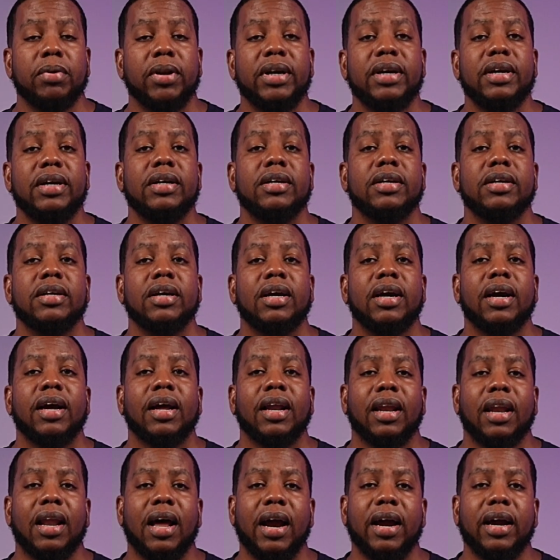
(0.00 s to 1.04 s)
please
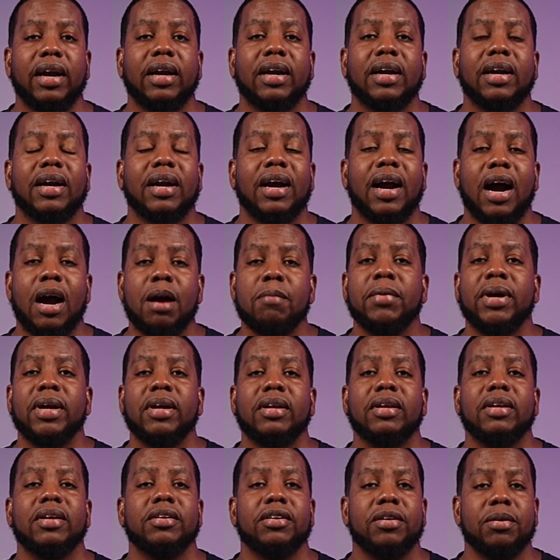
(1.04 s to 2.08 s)
like, comment,
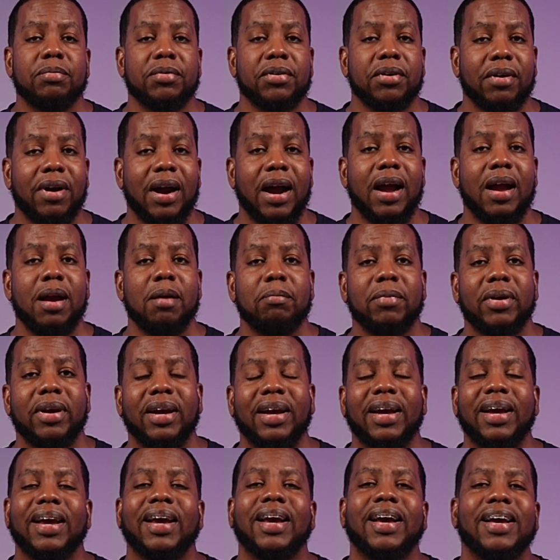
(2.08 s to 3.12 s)
subscribe,
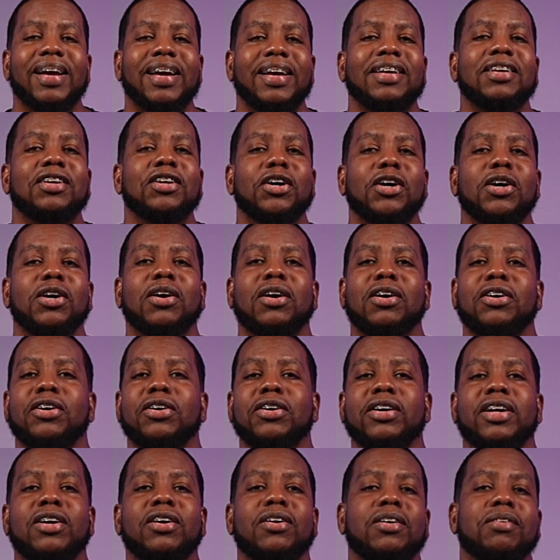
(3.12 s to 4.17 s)
and turn on
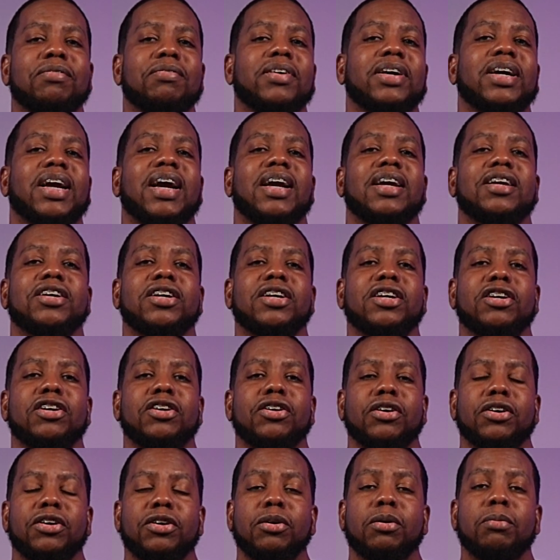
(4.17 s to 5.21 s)
your notifications
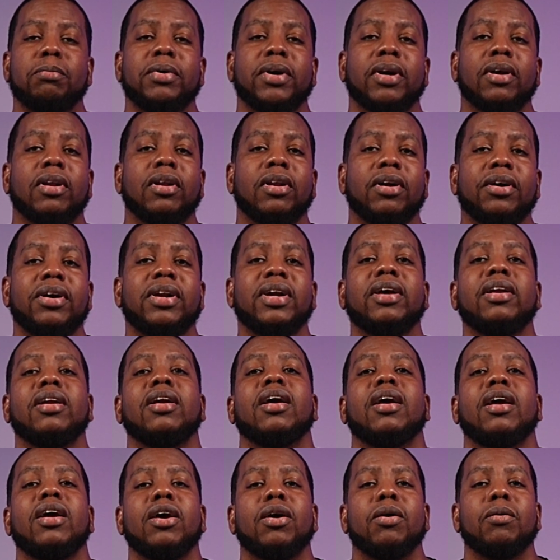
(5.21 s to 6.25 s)
so you'll be
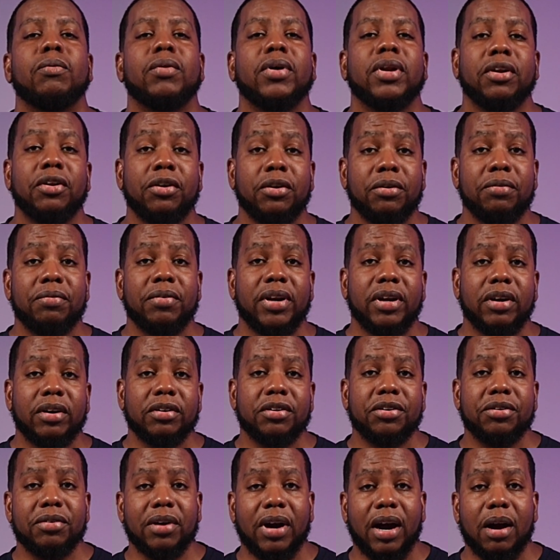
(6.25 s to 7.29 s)
alerted when the new
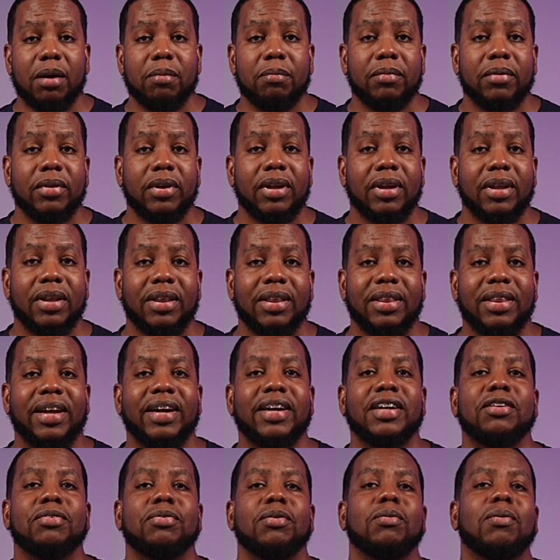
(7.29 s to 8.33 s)
videos drop.
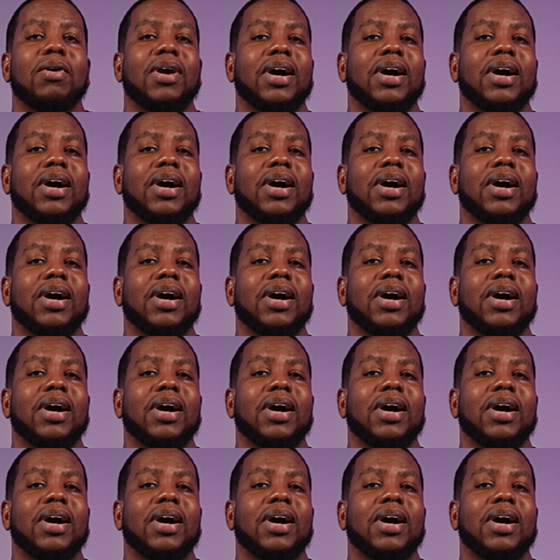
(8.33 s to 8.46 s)
Thanks for